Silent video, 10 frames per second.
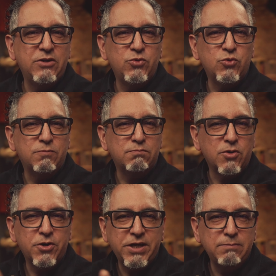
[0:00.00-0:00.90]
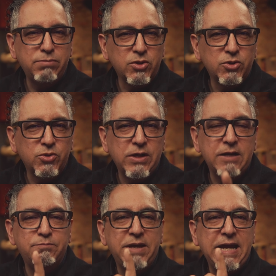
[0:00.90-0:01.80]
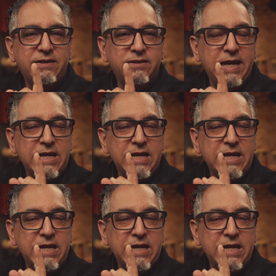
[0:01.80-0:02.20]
into a murky blue and painted